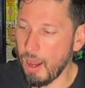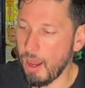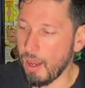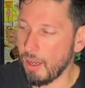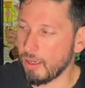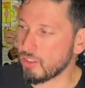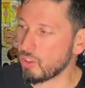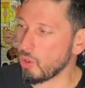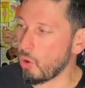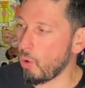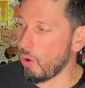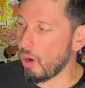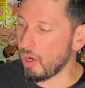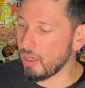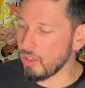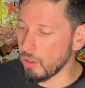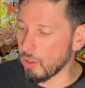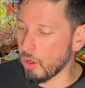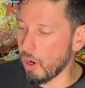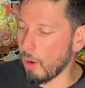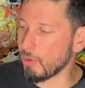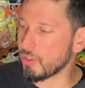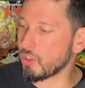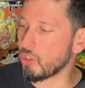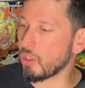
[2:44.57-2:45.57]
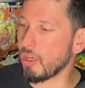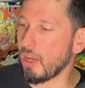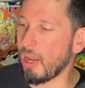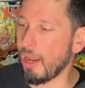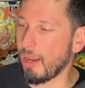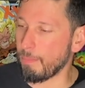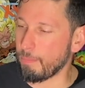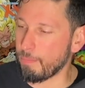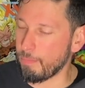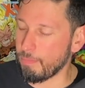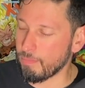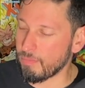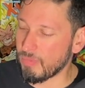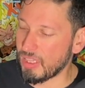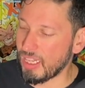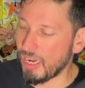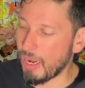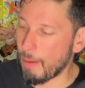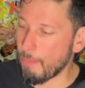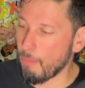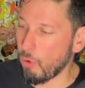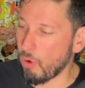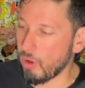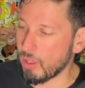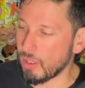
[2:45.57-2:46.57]
So I think I
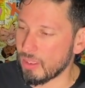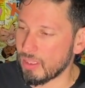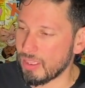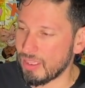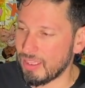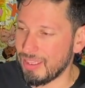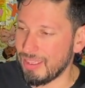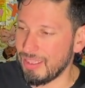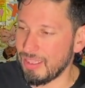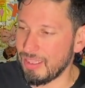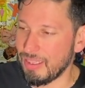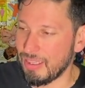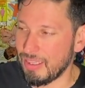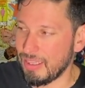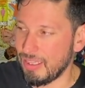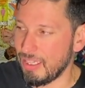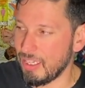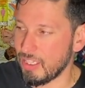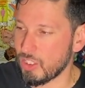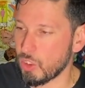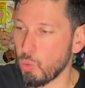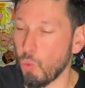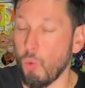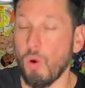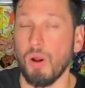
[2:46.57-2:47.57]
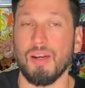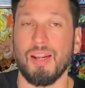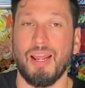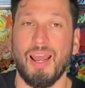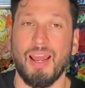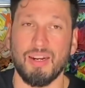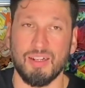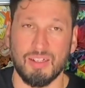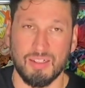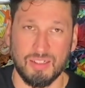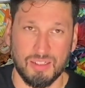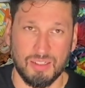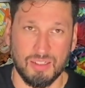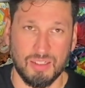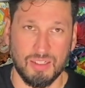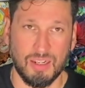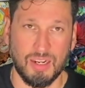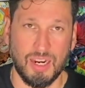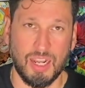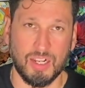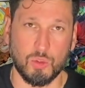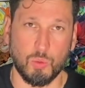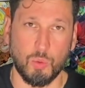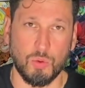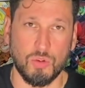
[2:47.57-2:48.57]
bought this one and the
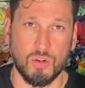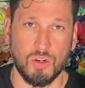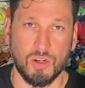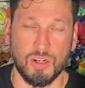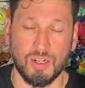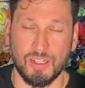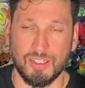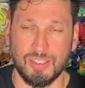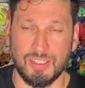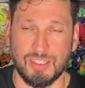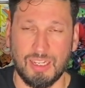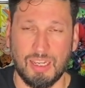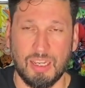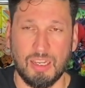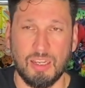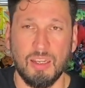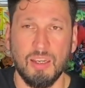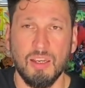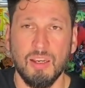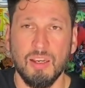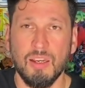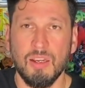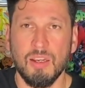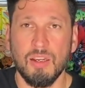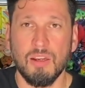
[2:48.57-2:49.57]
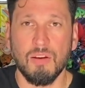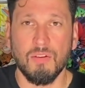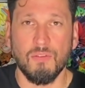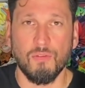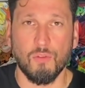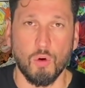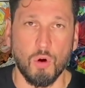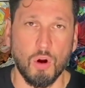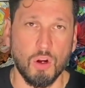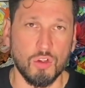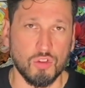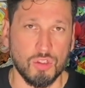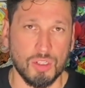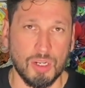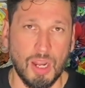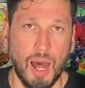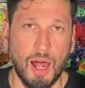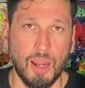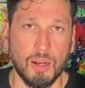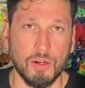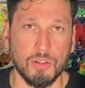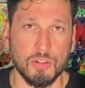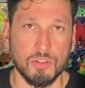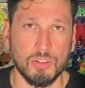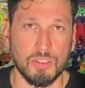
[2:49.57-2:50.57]
next one you're gonna see for
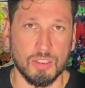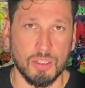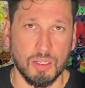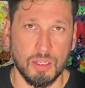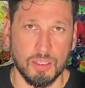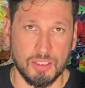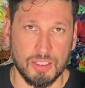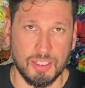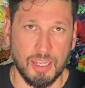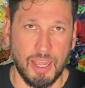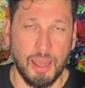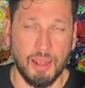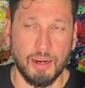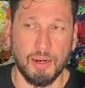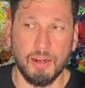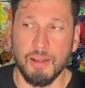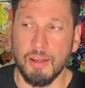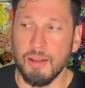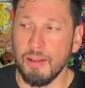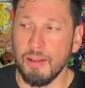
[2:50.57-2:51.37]
$100 a set.